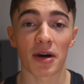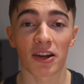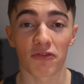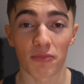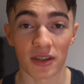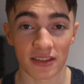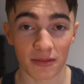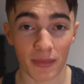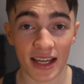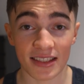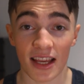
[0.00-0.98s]
amount of muscle
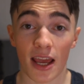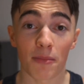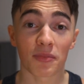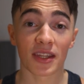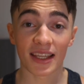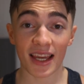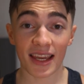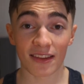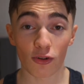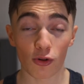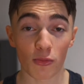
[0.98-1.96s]
mass, but they
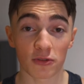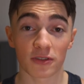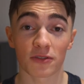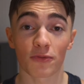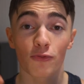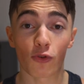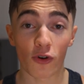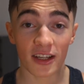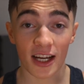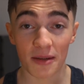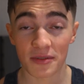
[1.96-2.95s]
gained almost four
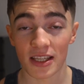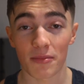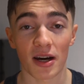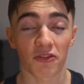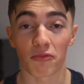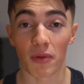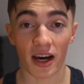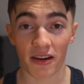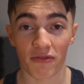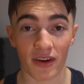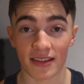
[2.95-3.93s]
times the amount of
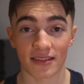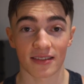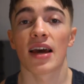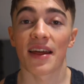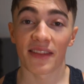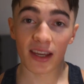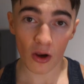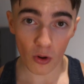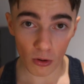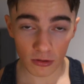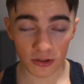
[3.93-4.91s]
body fat. And they
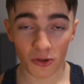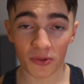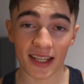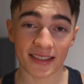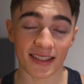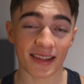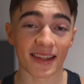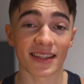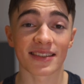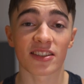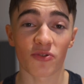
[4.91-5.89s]
also tested
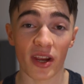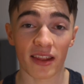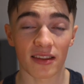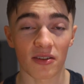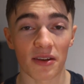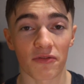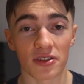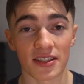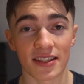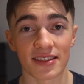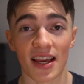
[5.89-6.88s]
the strength
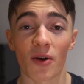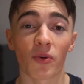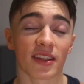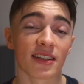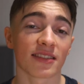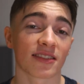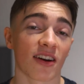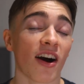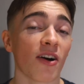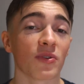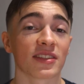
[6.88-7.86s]
differences and what they
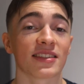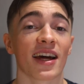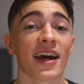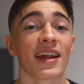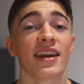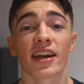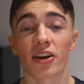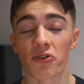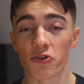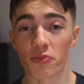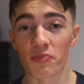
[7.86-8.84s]
saw was that
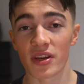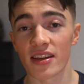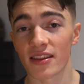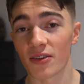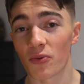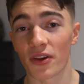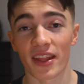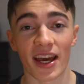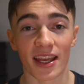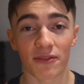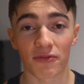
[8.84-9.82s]
group B, the one
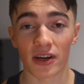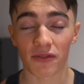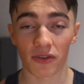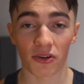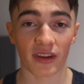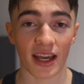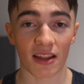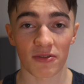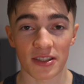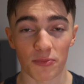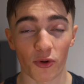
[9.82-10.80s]
that ate 500
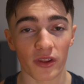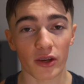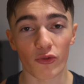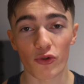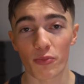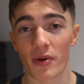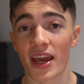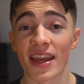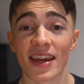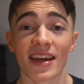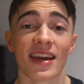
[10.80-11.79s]
calories more than group
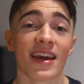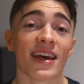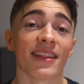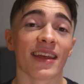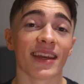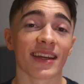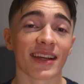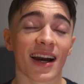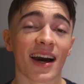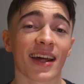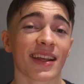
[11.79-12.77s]
A, they
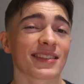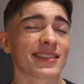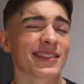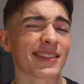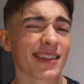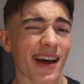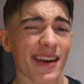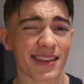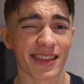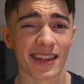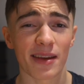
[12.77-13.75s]
got
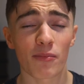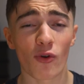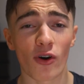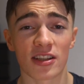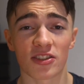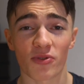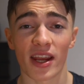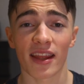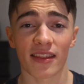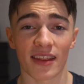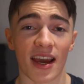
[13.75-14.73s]
slightly more
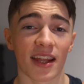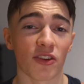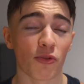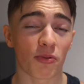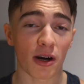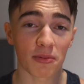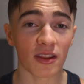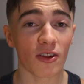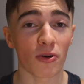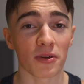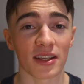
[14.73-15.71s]
strength and you probably
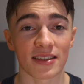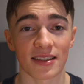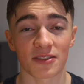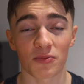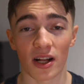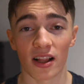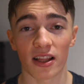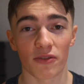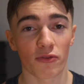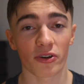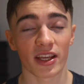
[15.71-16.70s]
know this as well
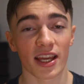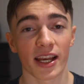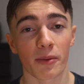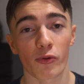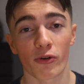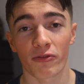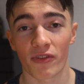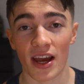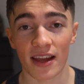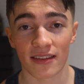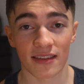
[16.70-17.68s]
if you're gaining more
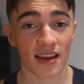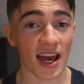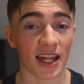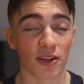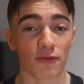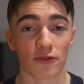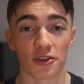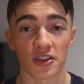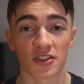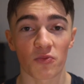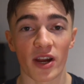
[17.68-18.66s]
fat and if you
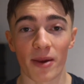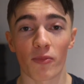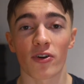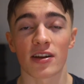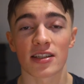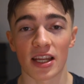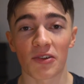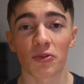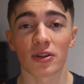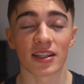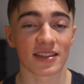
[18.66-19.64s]
just weigh more in
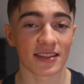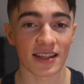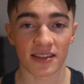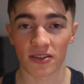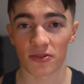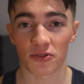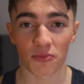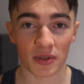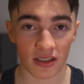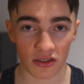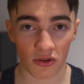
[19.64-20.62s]
general, it's easier to
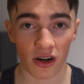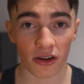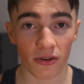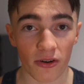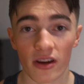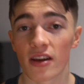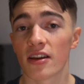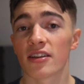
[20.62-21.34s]
be stronger.